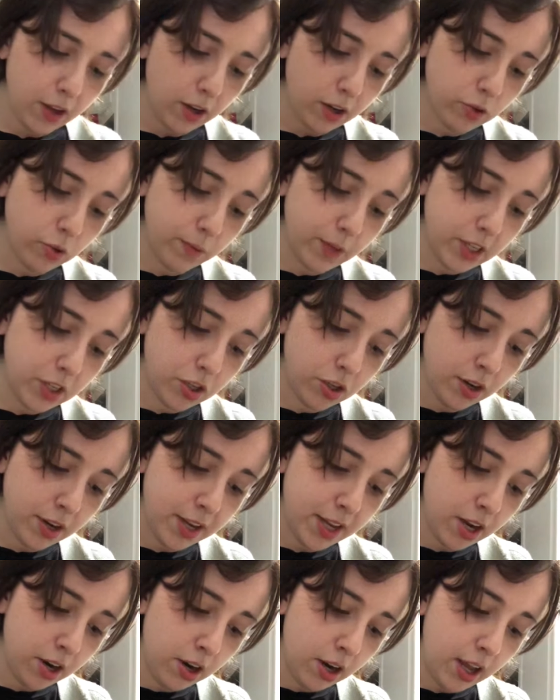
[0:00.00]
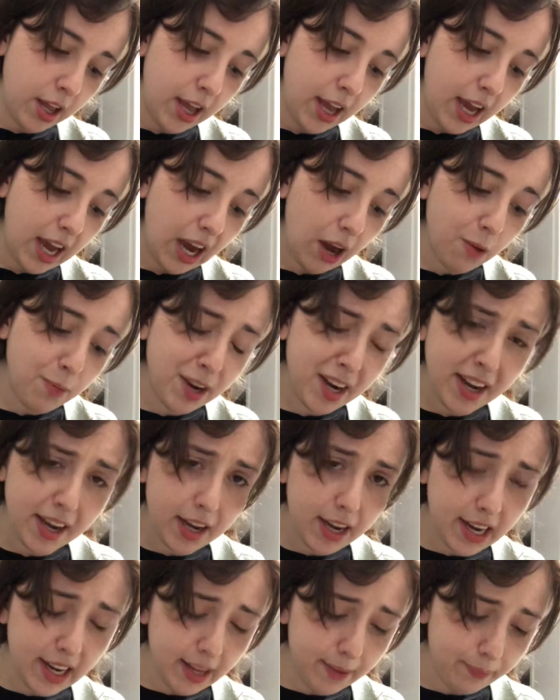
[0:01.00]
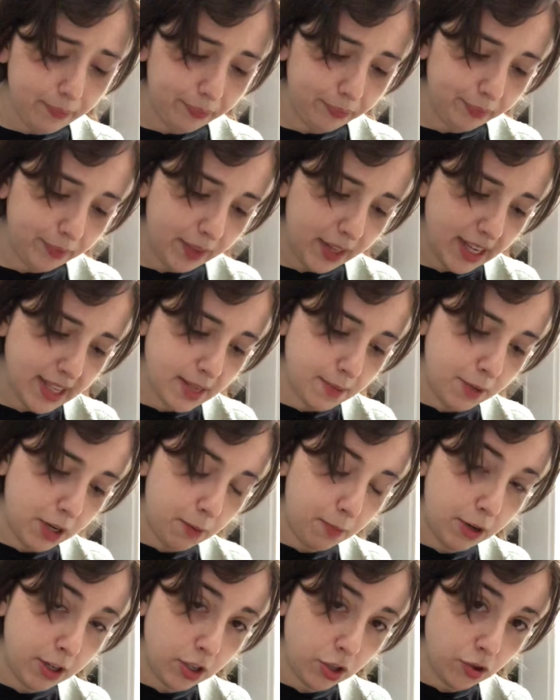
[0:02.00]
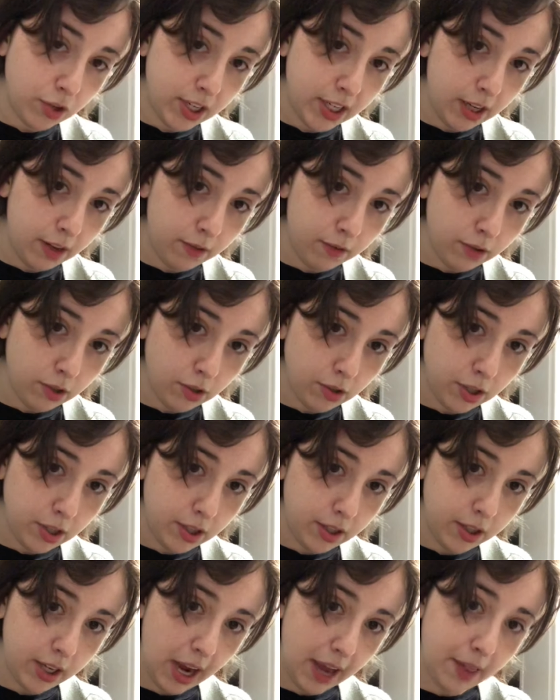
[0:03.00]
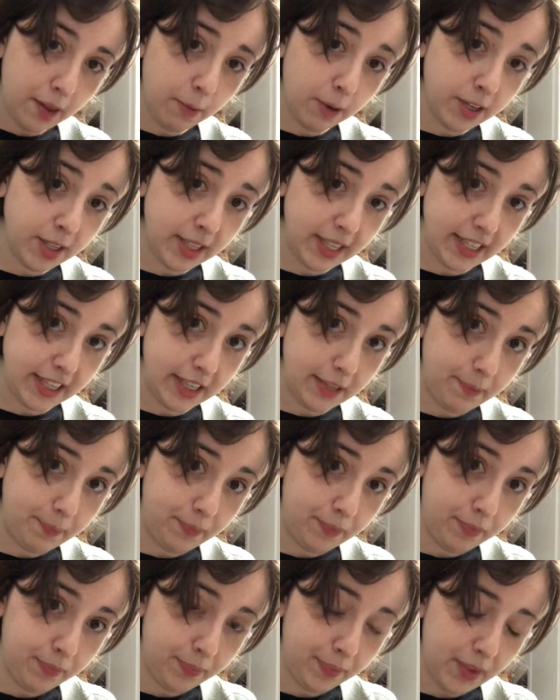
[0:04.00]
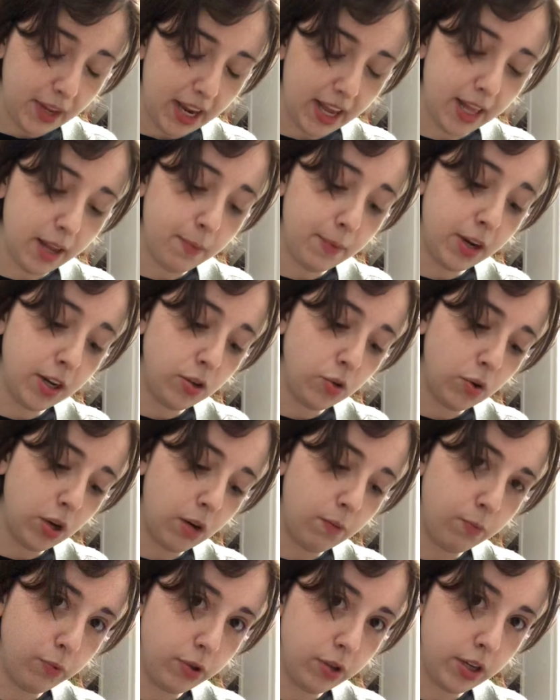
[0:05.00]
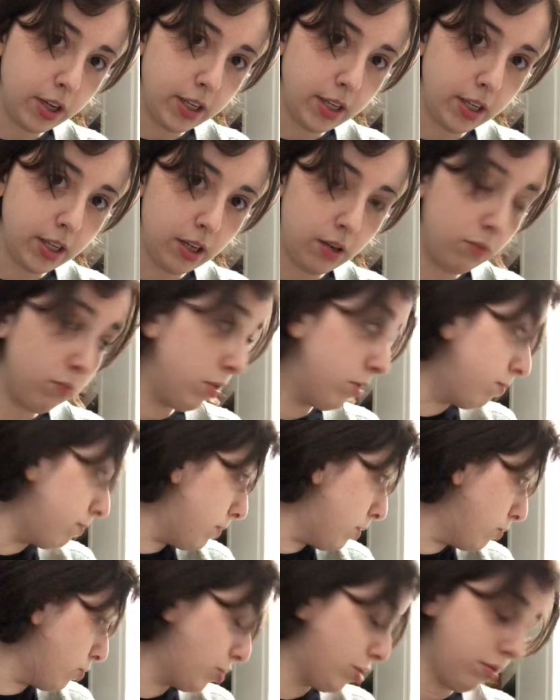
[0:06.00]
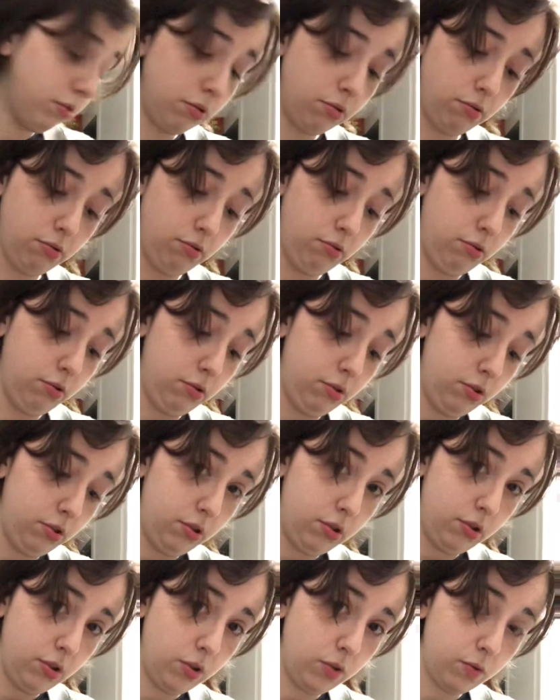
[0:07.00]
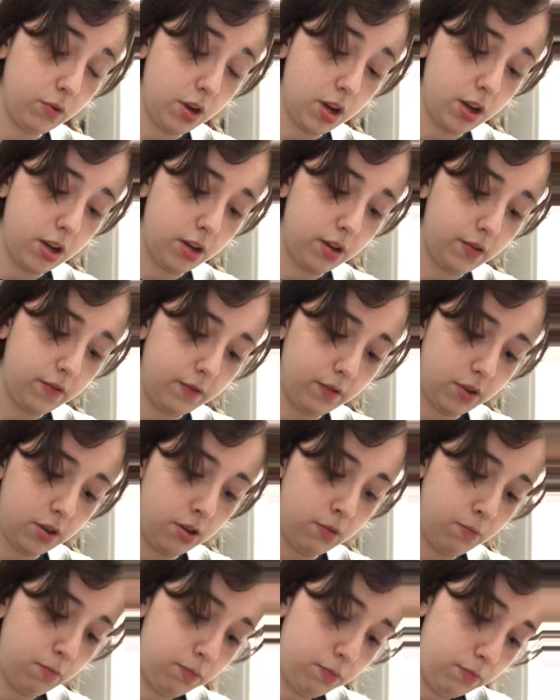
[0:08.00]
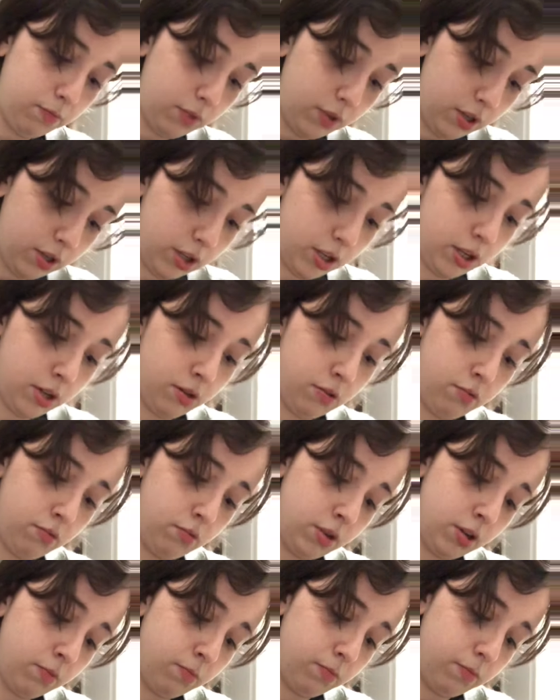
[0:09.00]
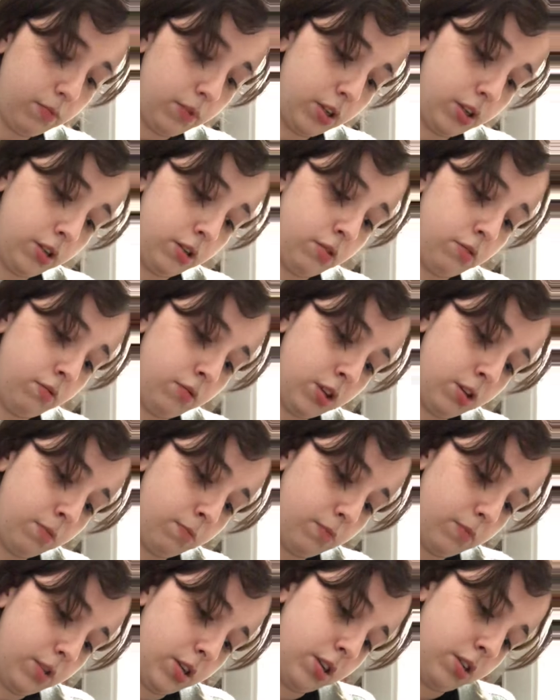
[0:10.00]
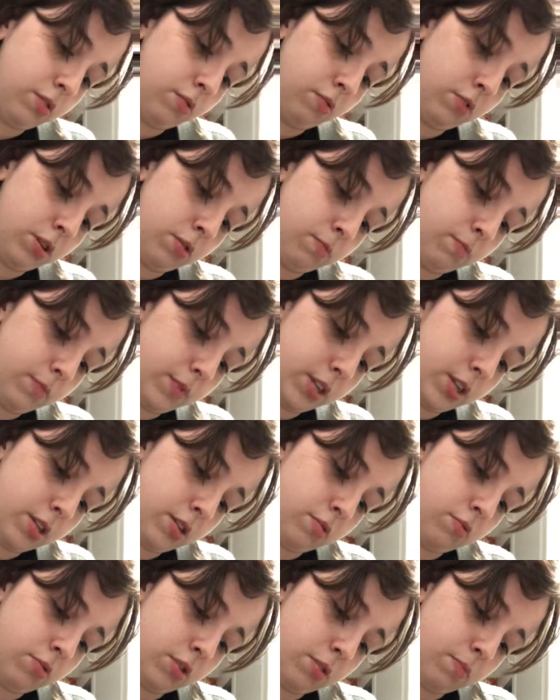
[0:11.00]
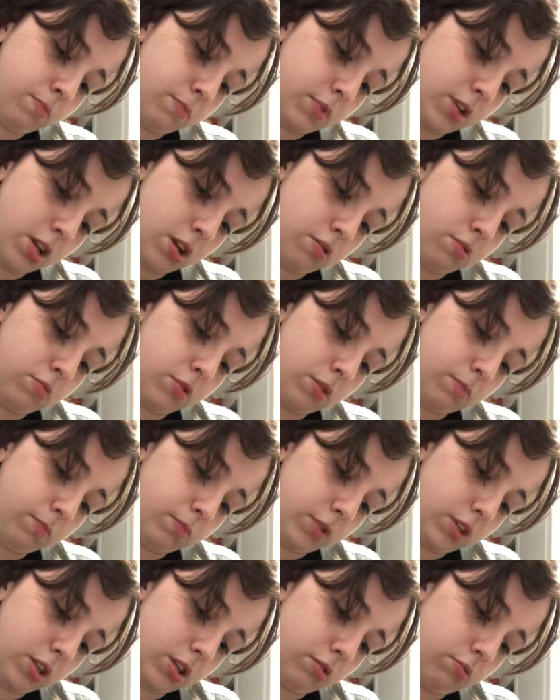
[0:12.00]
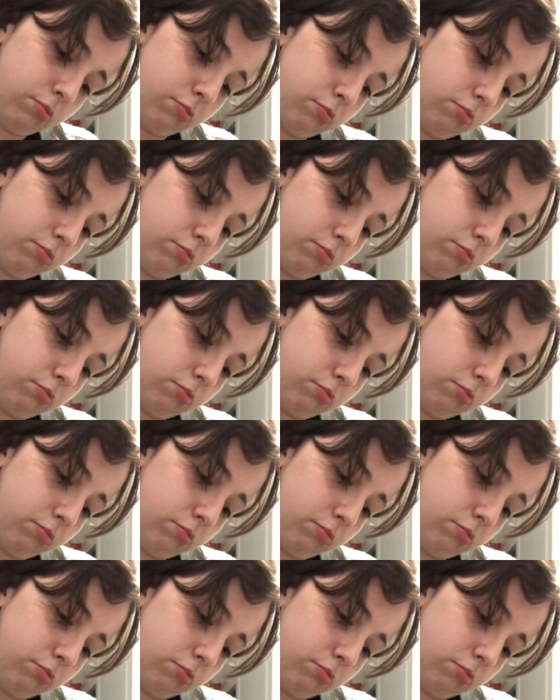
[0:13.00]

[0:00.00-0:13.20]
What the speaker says: So I'm gonna start here. How I'm gonna cut it is I'm gonna put it straight down first and then I'm gonna slant it. And then I'm gonna do upward and downward motions. So I have up, down, up, down, up, down, up, down, up, down, up, down.